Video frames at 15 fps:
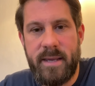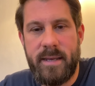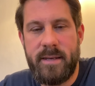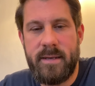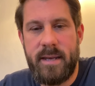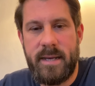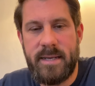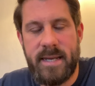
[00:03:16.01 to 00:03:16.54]

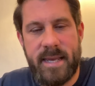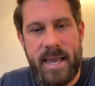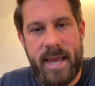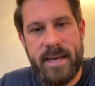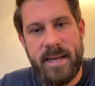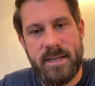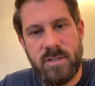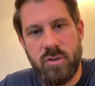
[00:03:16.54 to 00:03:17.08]
And again,
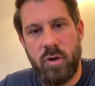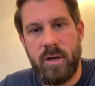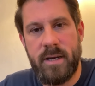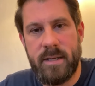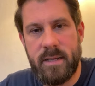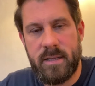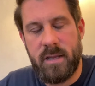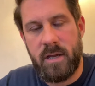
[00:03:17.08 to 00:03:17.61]
that's not I
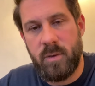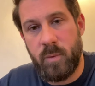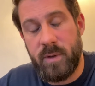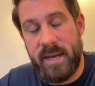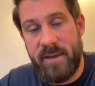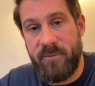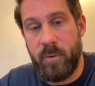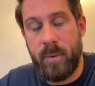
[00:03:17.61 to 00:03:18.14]
don't
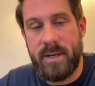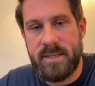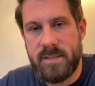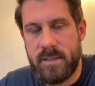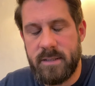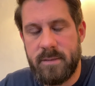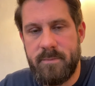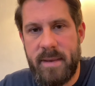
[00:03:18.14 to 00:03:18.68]
want everyone
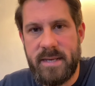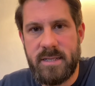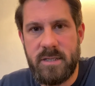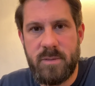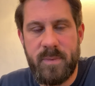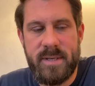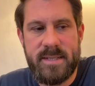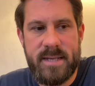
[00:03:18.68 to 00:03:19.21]
to
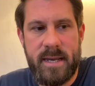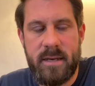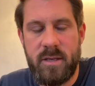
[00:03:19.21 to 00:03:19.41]
message me saying,